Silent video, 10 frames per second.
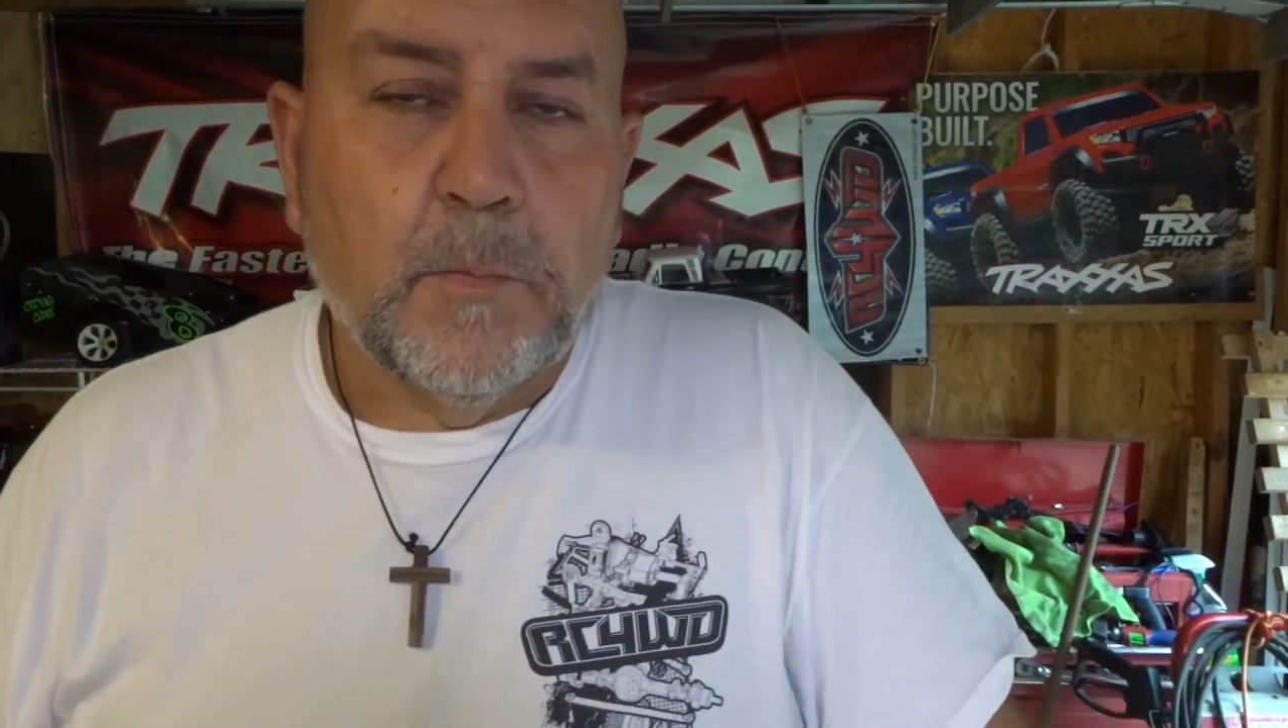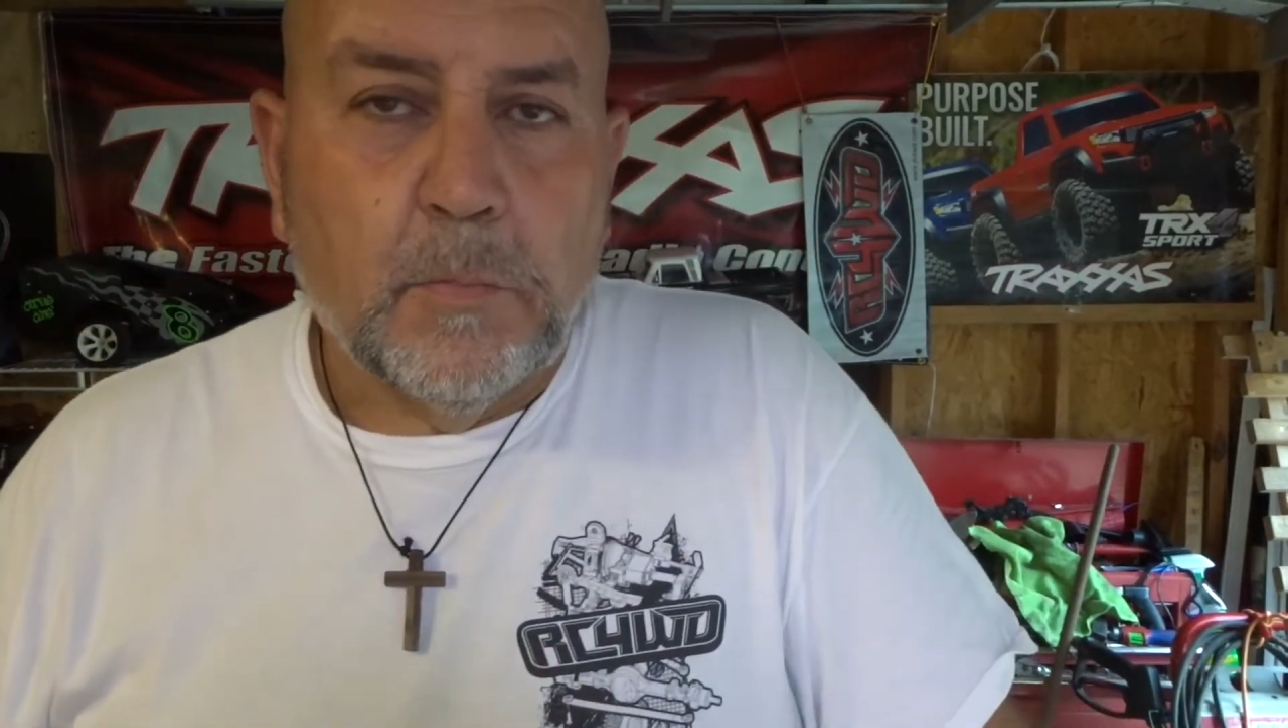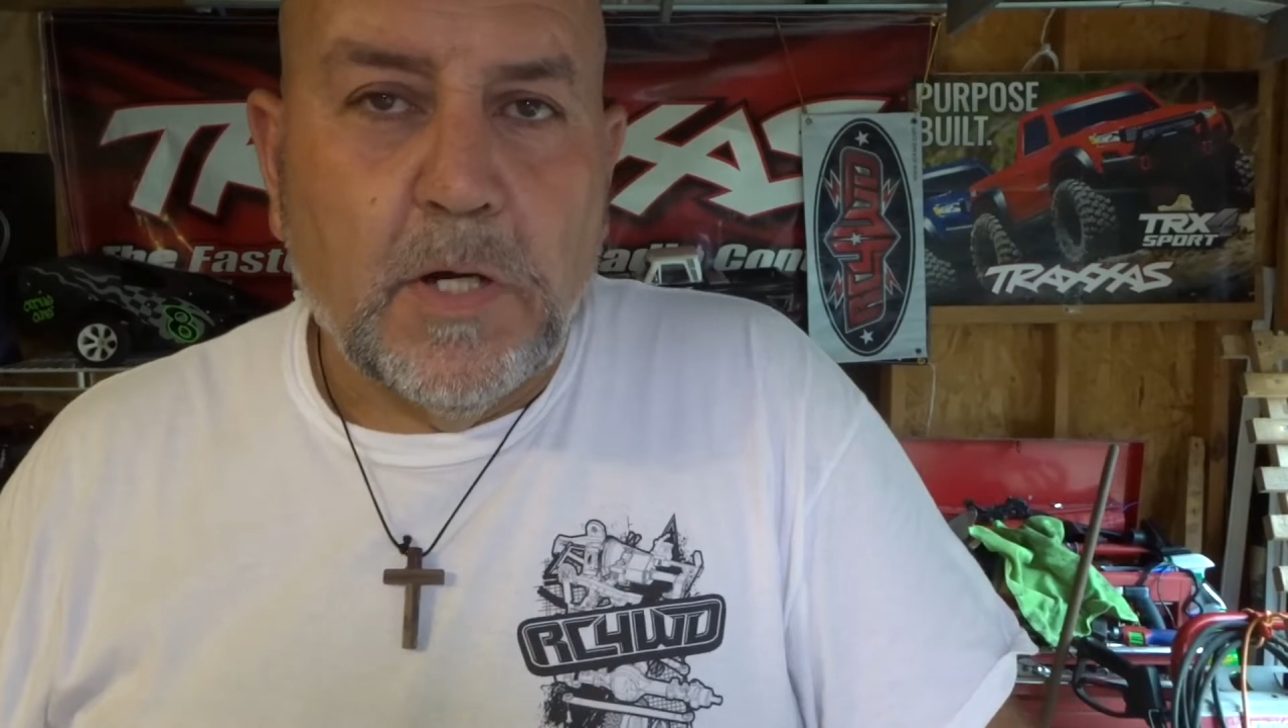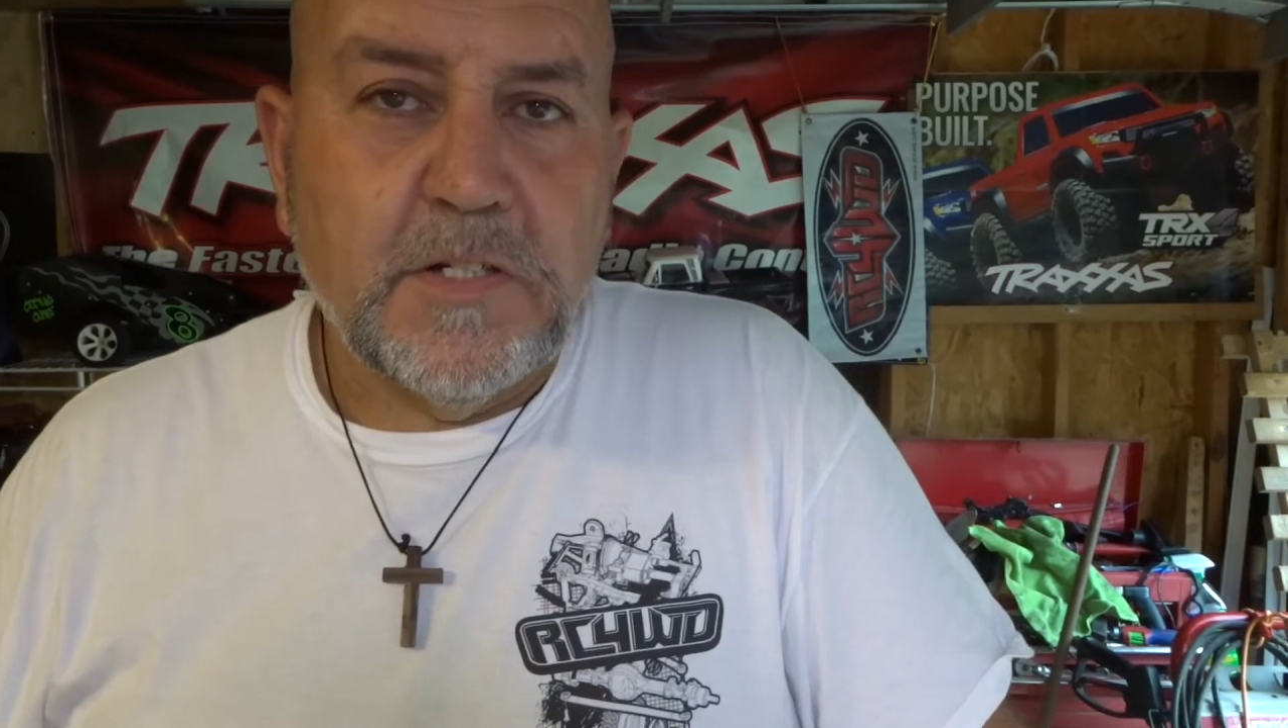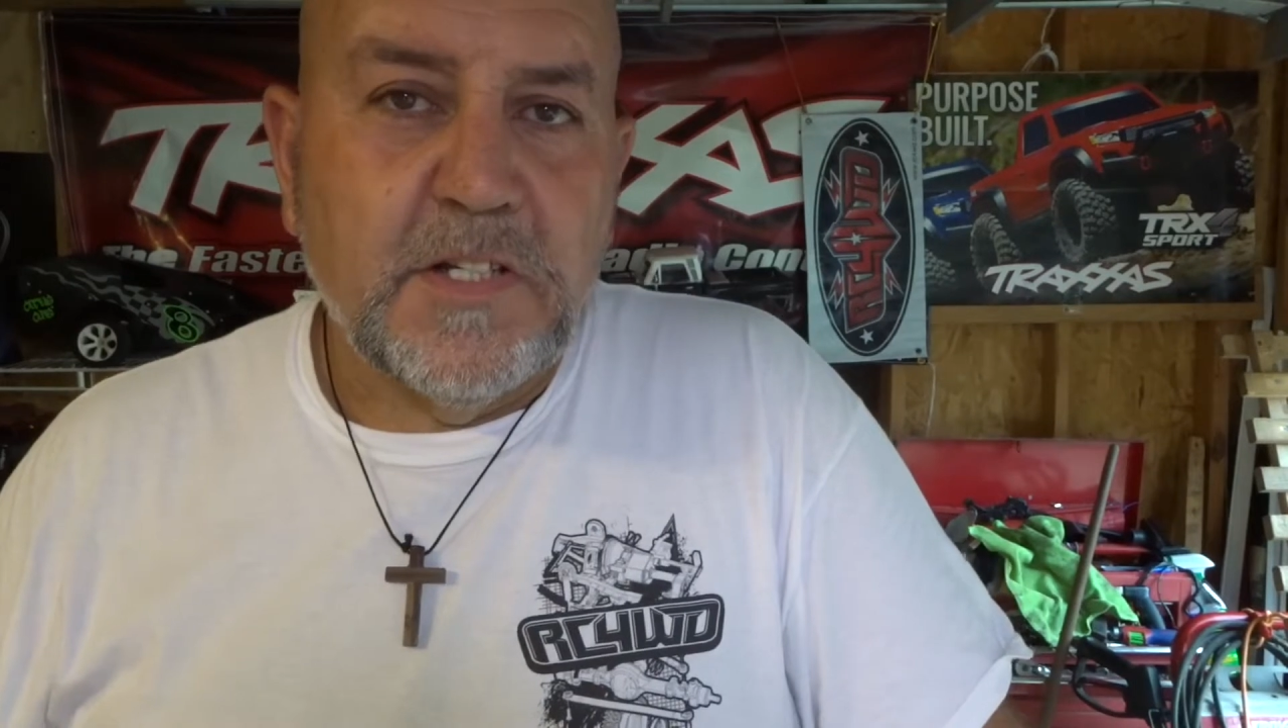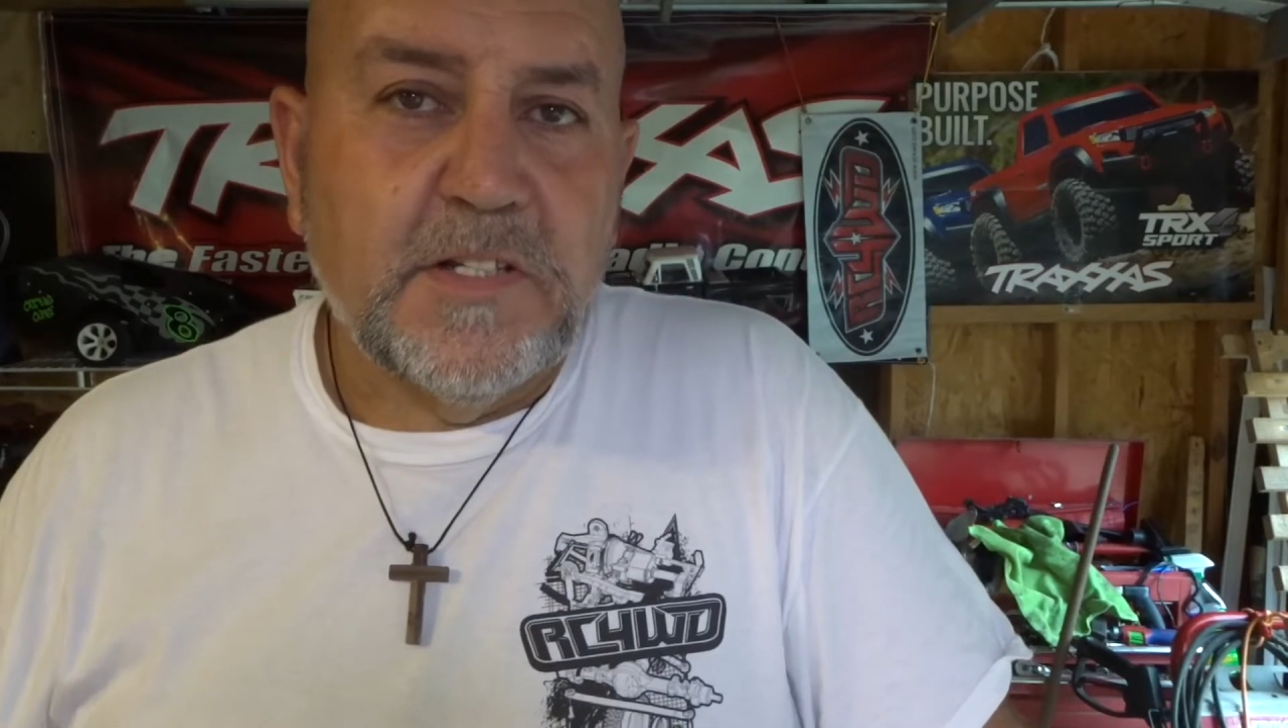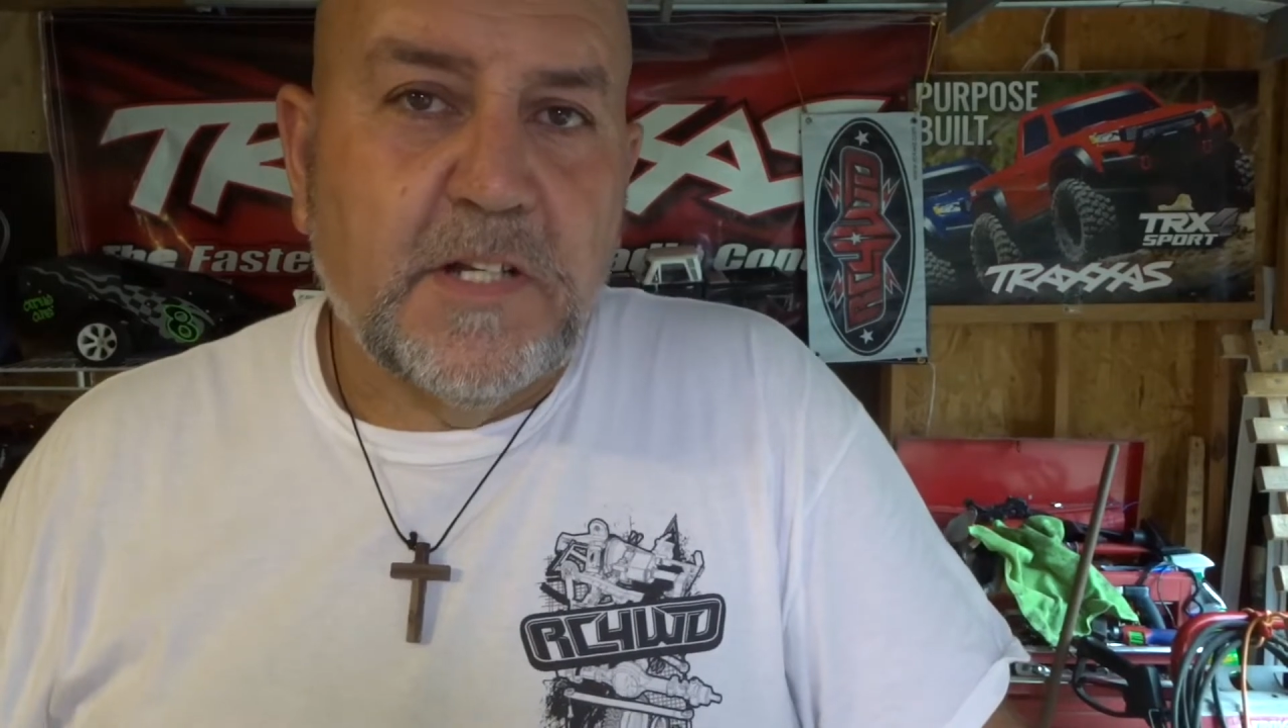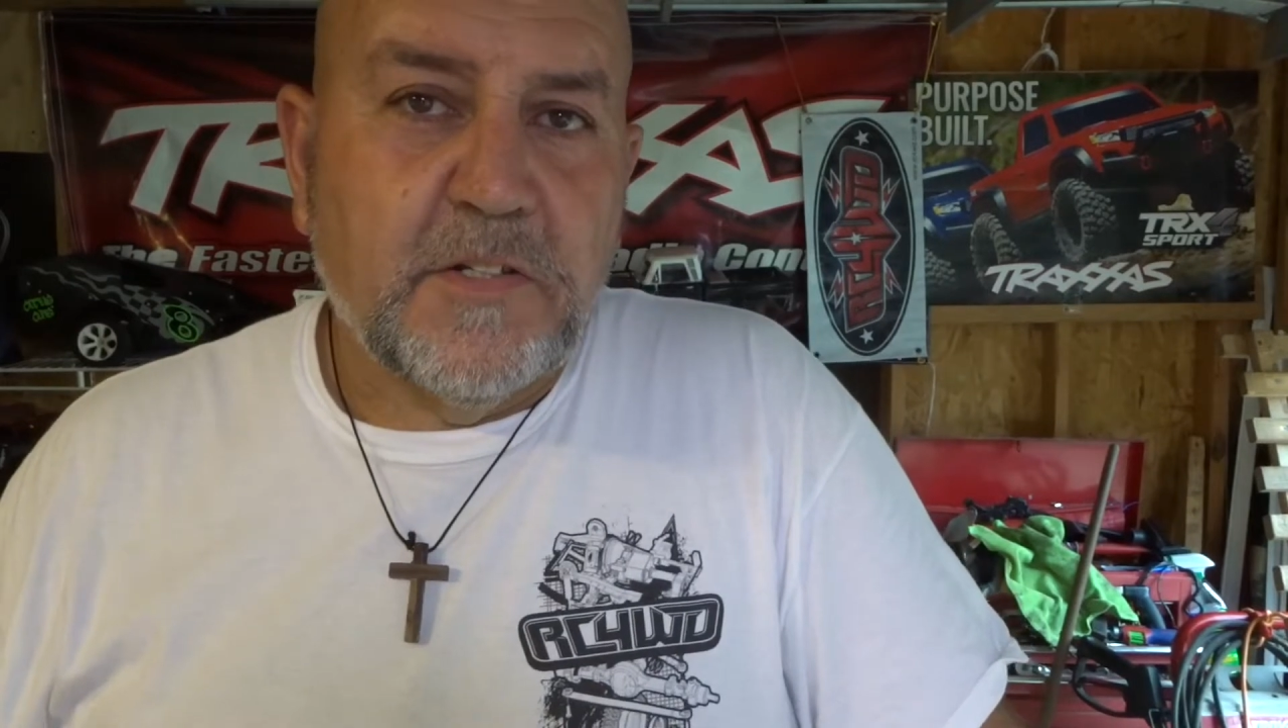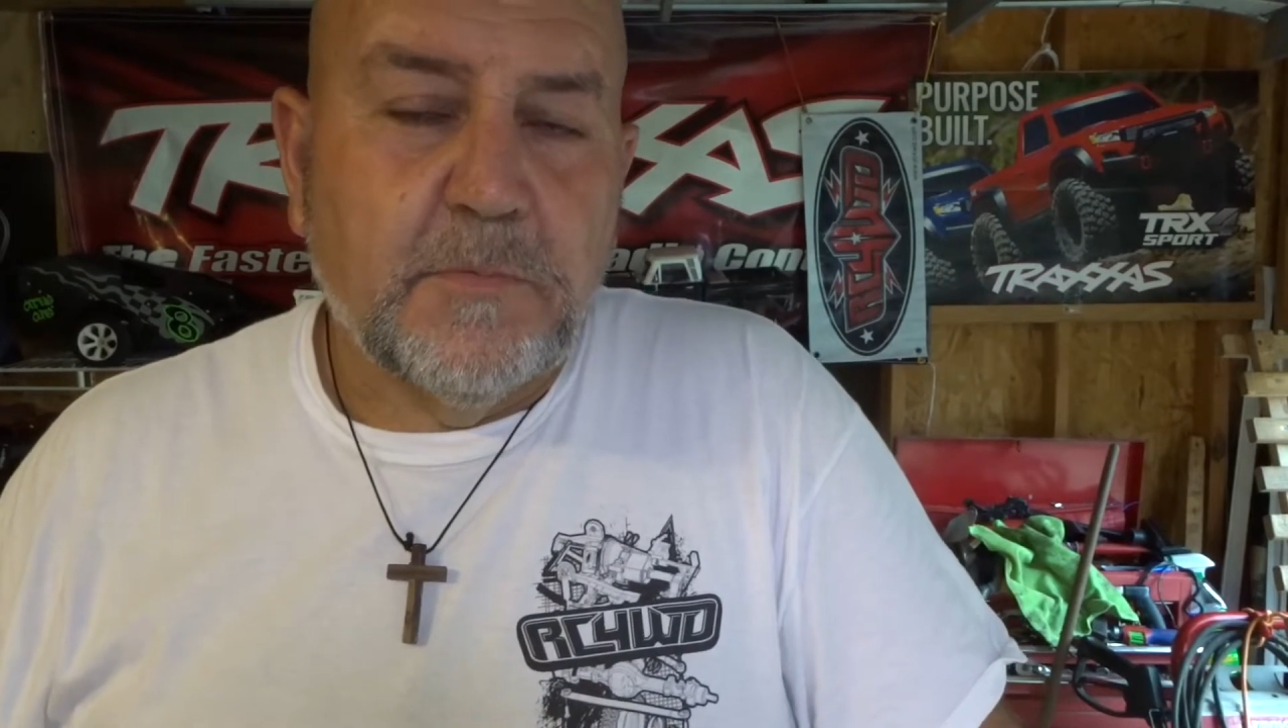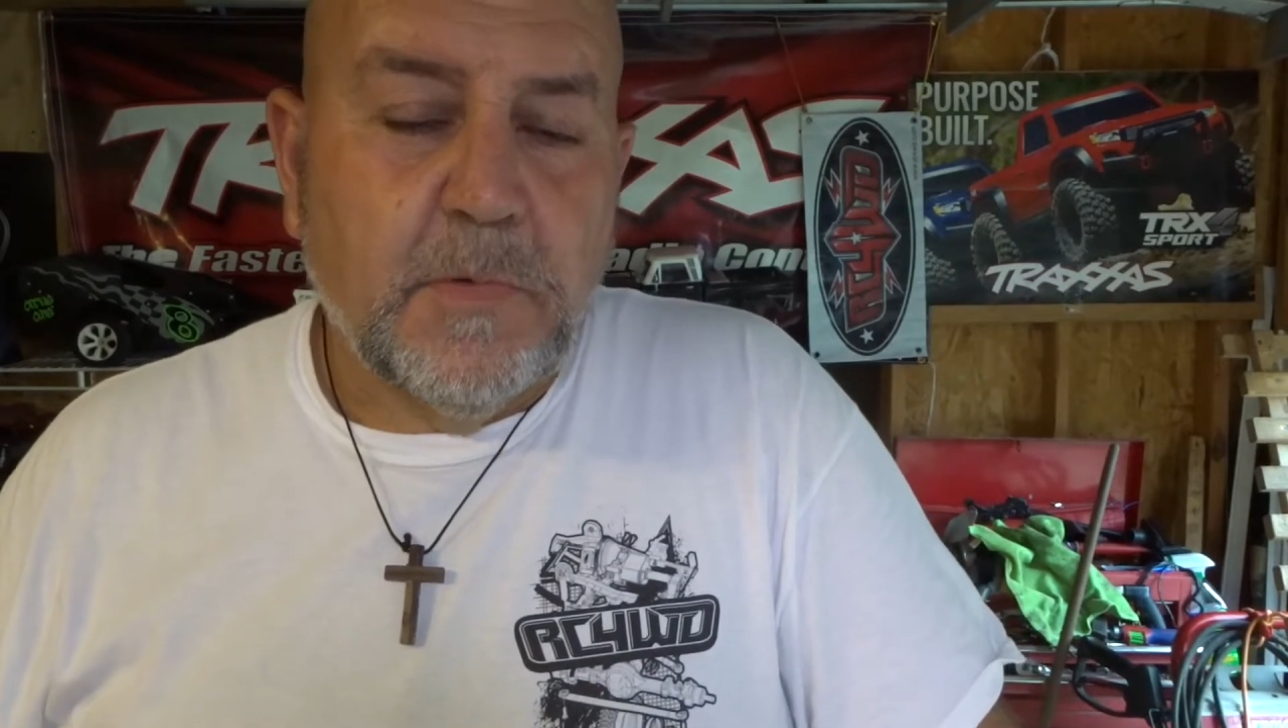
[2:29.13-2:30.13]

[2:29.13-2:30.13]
brushless centered